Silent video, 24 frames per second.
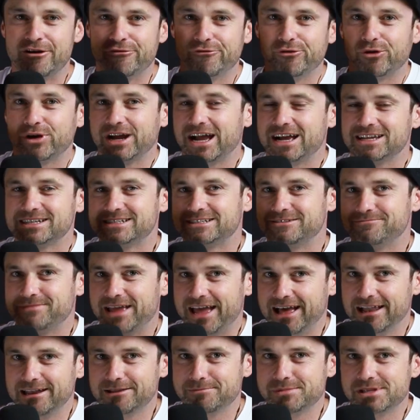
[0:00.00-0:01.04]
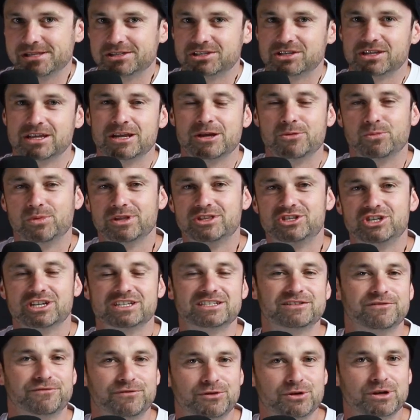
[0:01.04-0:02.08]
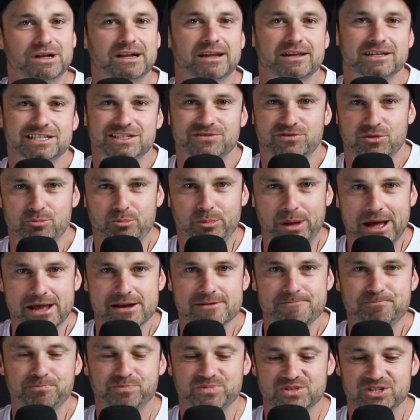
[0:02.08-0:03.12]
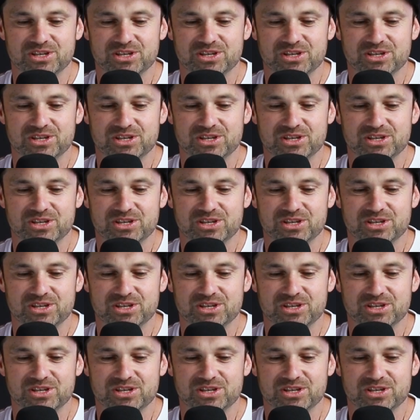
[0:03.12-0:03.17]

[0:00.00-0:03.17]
for custom elements with just a few clicks of a button.